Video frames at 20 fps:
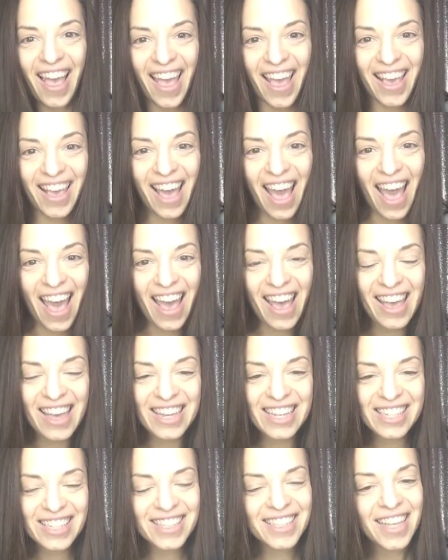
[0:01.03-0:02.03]
Hey
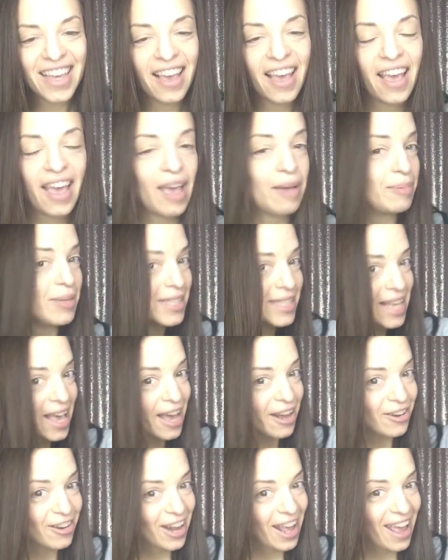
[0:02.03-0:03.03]
guys, happy
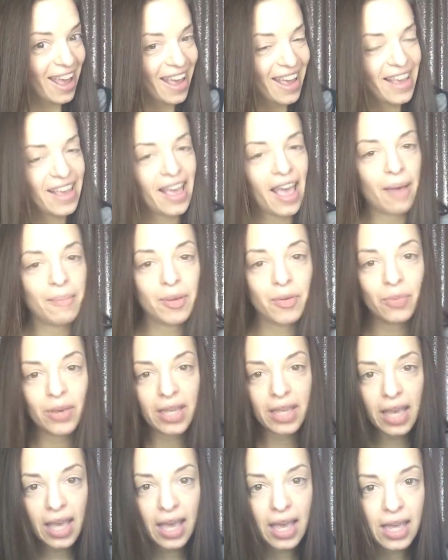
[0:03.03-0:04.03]
Saturday, happy
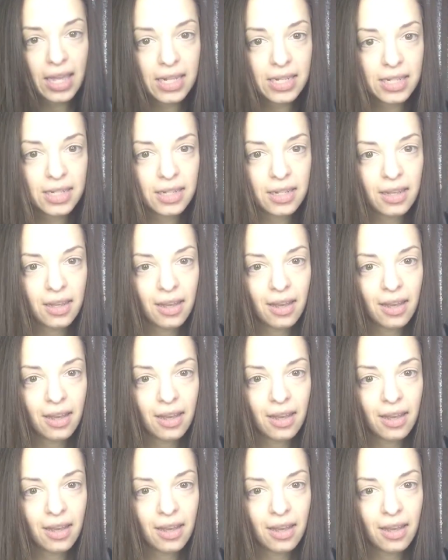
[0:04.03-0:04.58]
weekend.